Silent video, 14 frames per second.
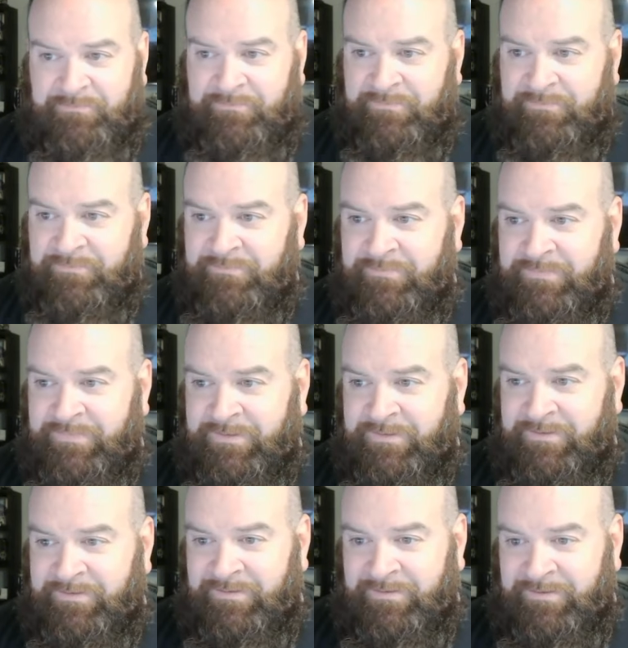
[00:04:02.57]

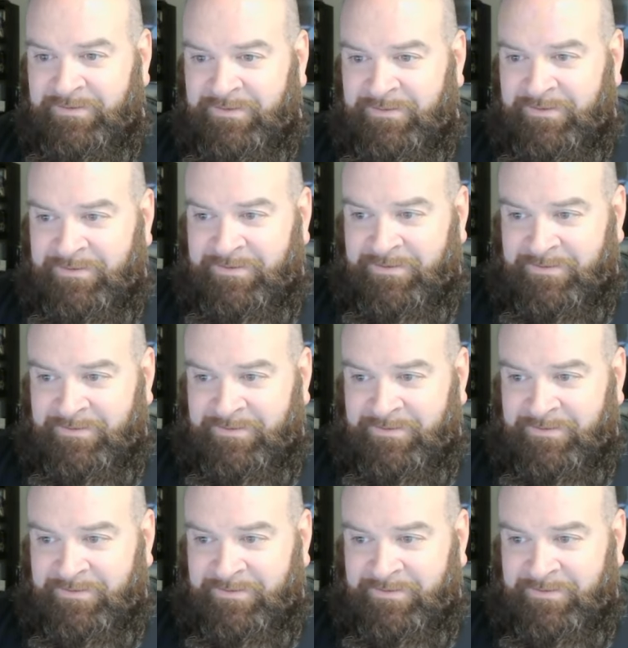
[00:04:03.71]
Nothing is said.